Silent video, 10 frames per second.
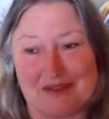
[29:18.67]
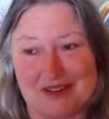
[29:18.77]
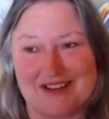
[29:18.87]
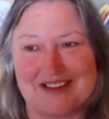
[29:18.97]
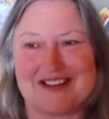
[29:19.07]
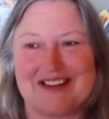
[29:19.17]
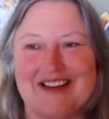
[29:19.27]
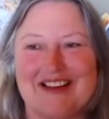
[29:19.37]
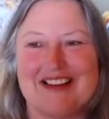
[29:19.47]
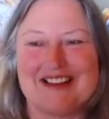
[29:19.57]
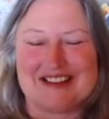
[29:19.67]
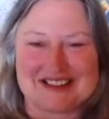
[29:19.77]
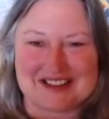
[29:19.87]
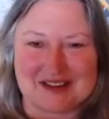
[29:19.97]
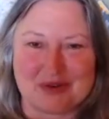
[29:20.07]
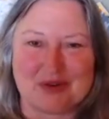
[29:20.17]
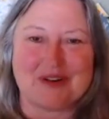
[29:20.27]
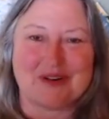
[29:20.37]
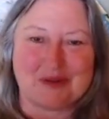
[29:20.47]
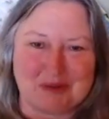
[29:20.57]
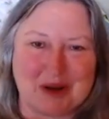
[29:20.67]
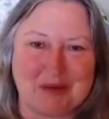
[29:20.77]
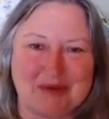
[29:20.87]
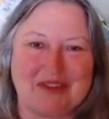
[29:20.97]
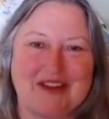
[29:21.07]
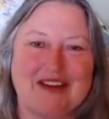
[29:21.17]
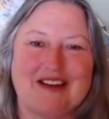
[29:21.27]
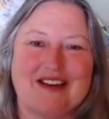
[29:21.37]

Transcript: not discovered homeopathy,